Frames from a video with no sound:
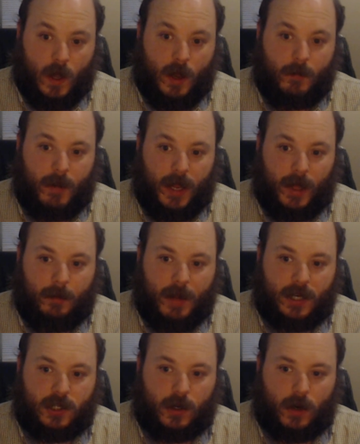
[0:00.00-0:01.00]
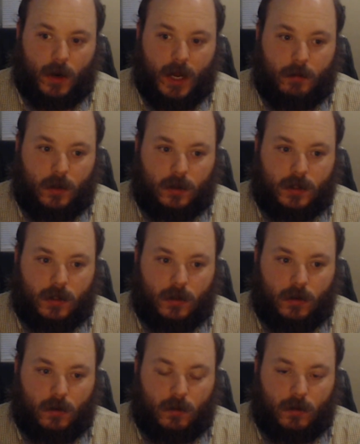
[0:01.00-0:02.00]
Like bacteria are able
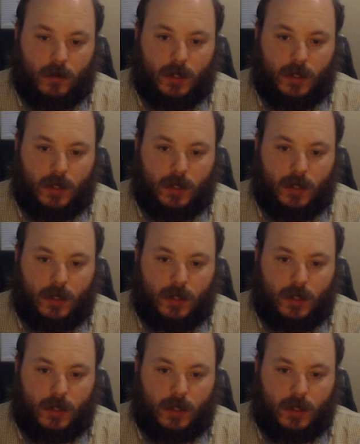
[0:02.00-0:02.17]
to